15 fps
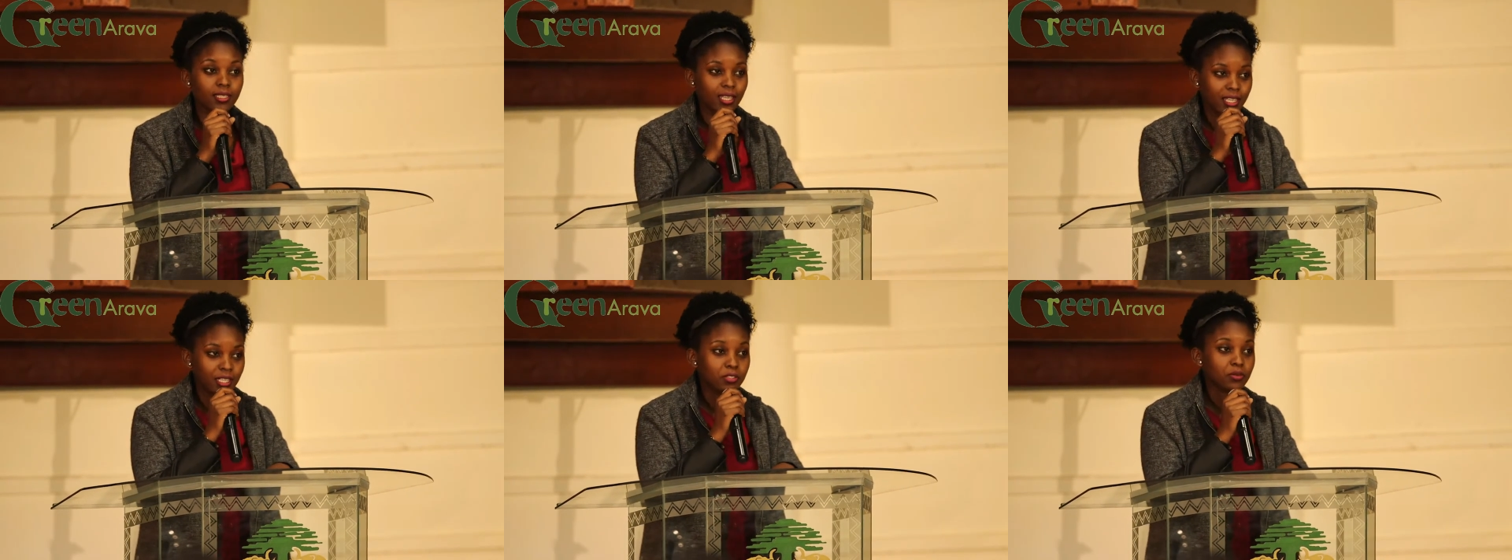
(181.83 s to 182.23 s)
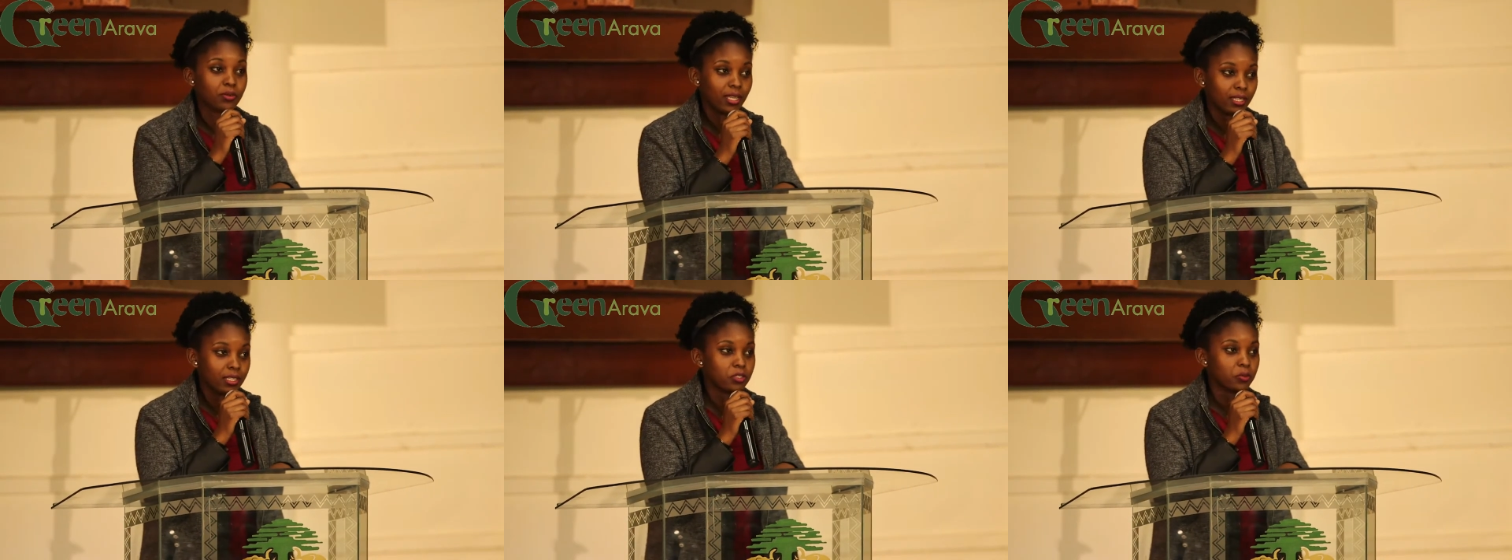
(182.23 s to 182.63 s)
the
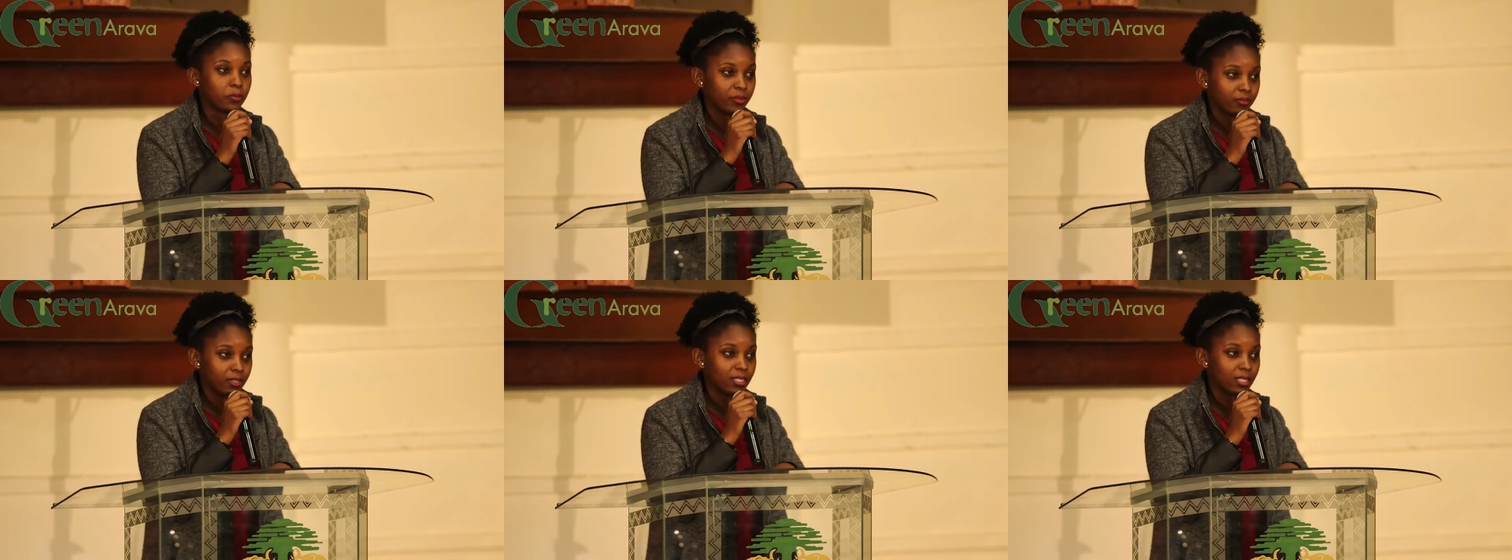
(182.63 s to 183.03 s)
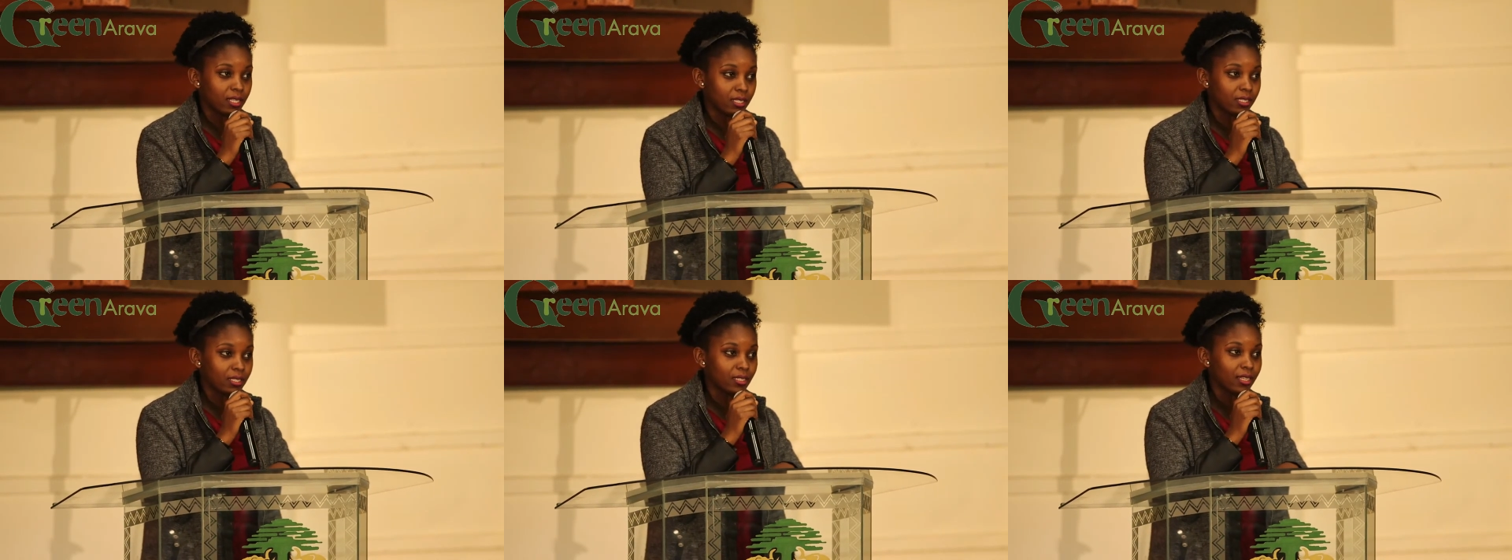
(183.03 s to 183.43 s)
Israeli
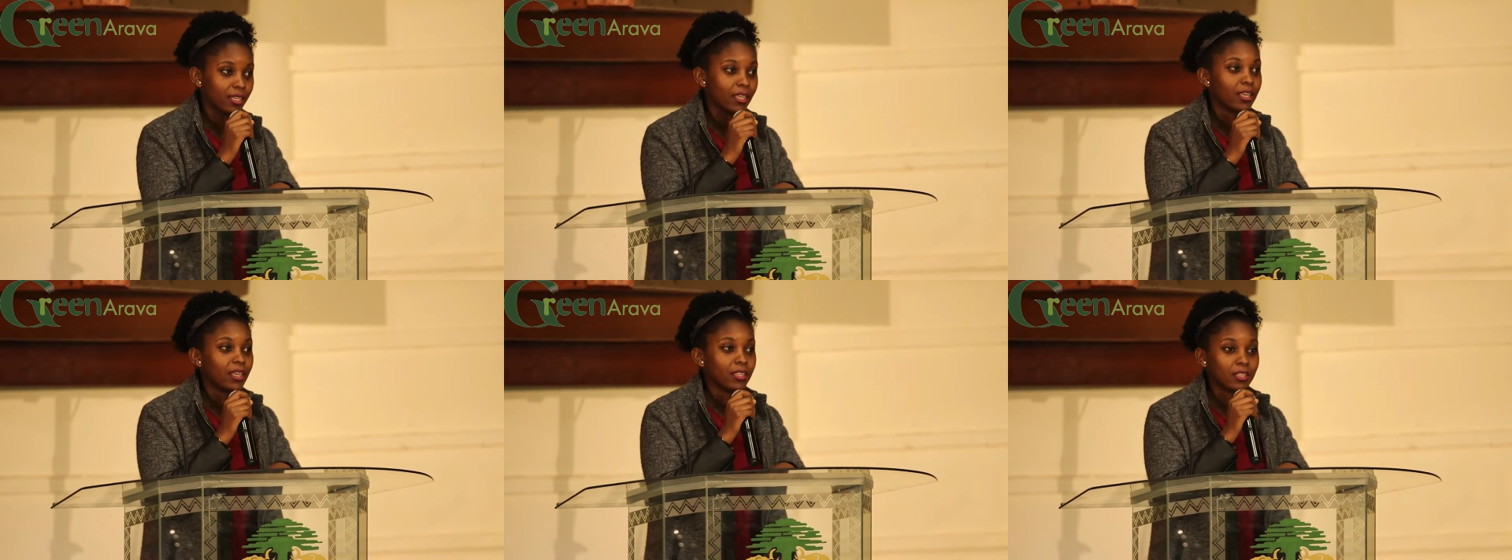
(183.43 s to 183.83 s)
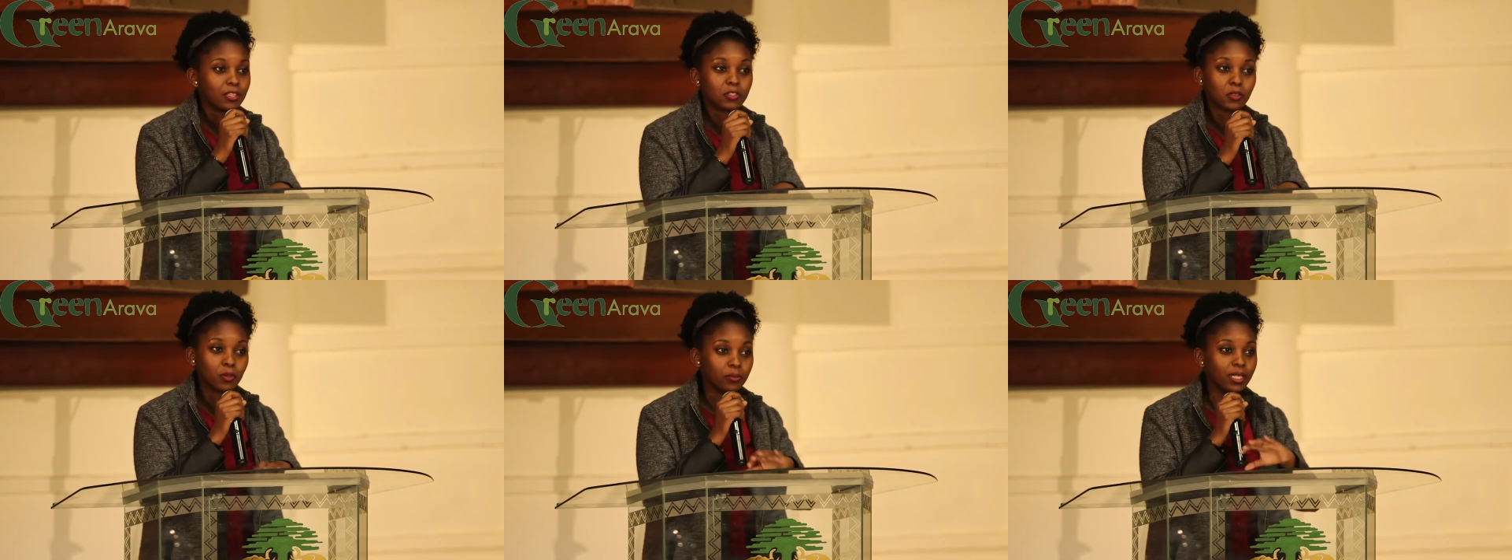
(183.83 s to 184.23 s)
supervisors, they're
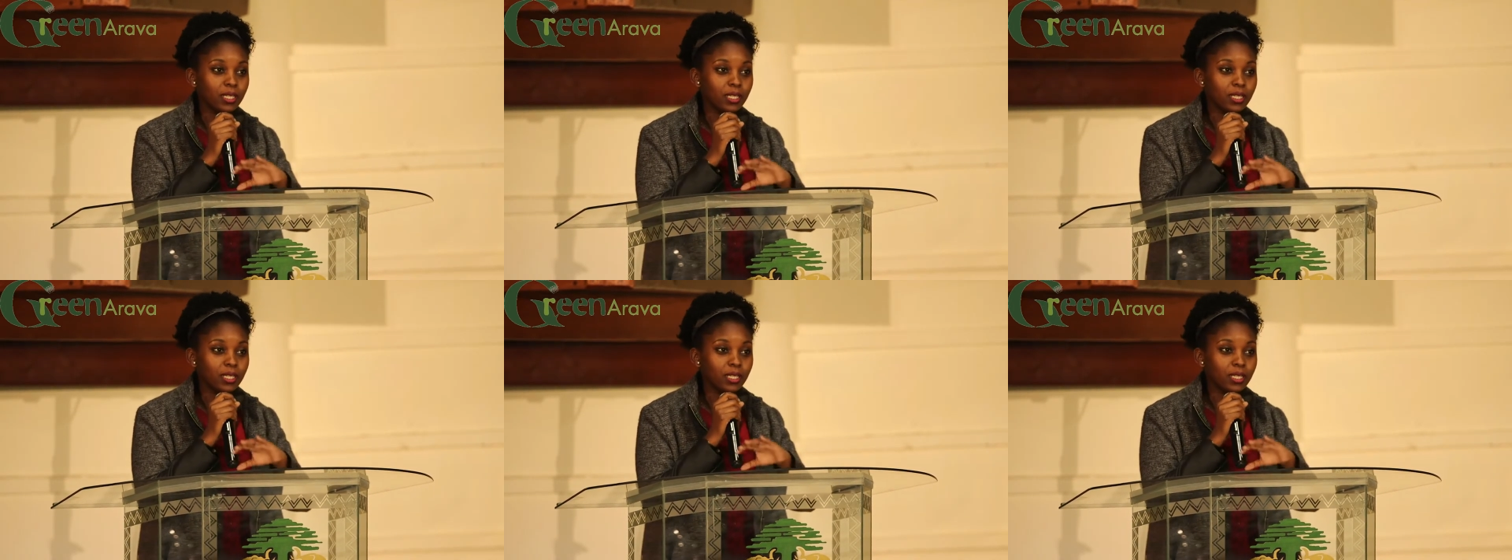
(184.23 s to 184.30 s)
so